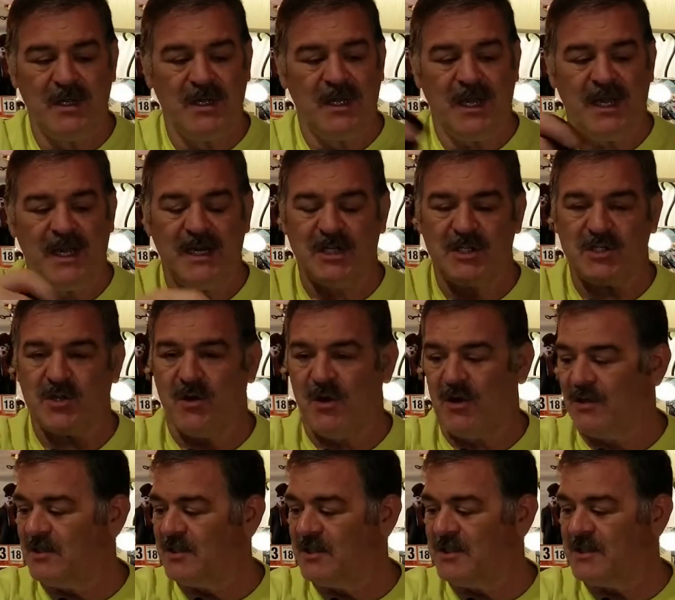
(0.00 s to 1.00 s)
and it
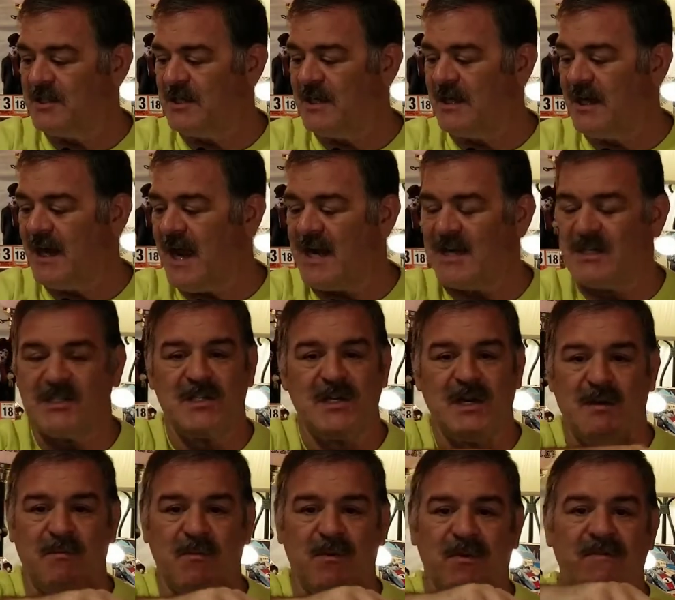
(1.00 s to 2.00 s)
charges in X
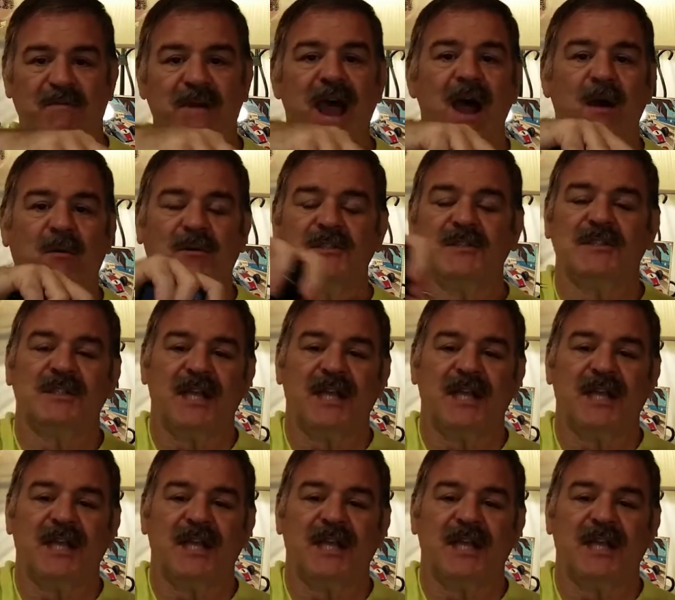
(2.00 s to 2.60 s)
number of hours.